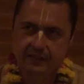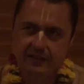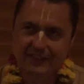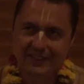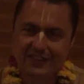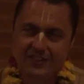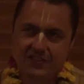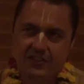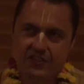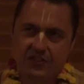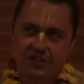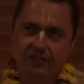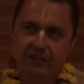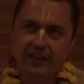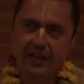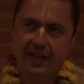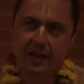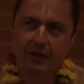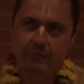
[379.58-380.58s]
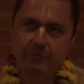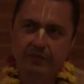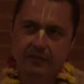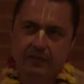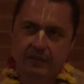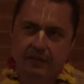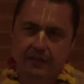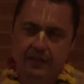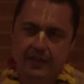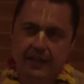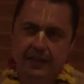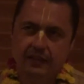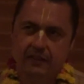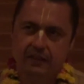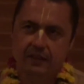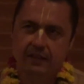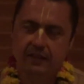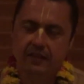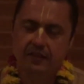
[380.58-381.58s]
It is described that
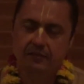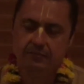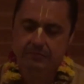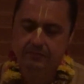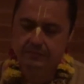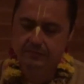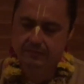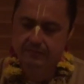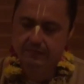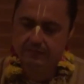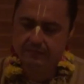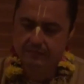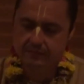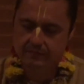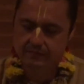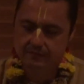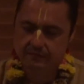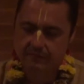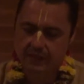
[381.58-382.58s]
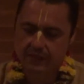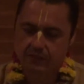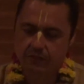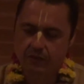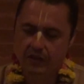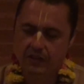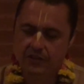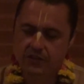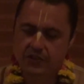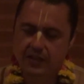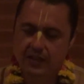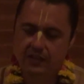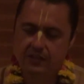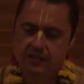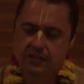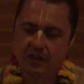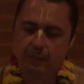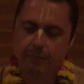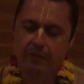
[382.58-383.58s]
when one
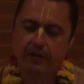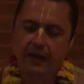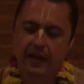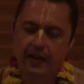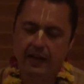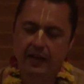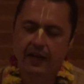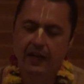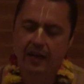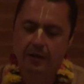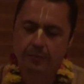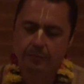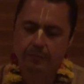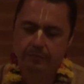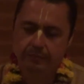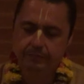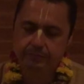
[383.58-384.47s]
chants Aparad Nam,